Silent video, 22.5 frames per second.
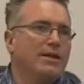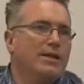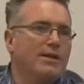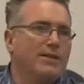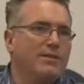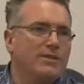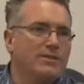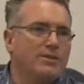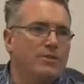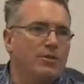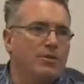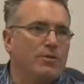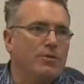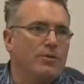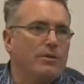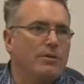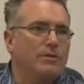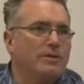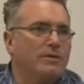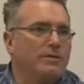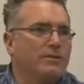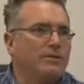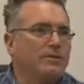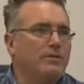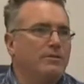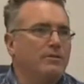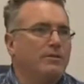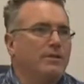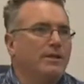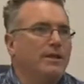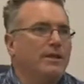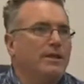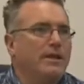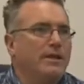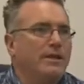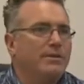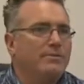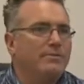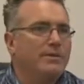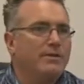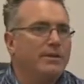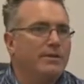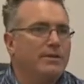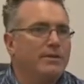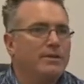If it's going to uh,
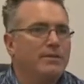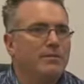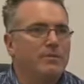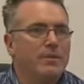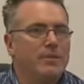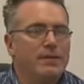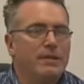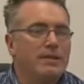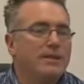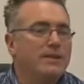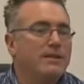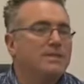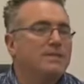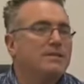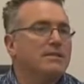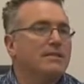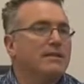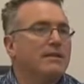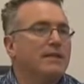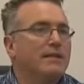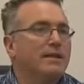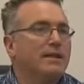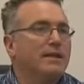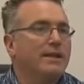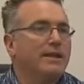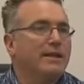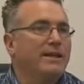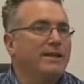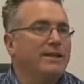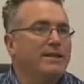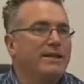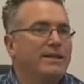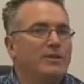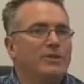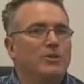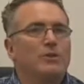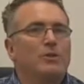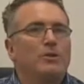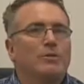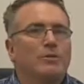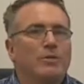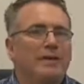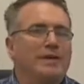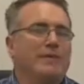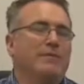the Middle East, uh, it
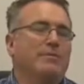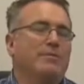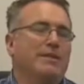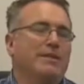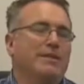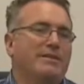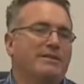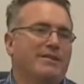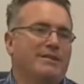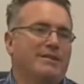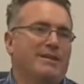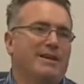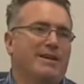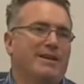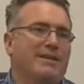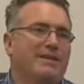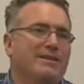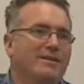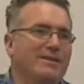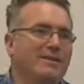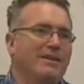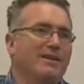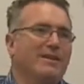should be in the mail today.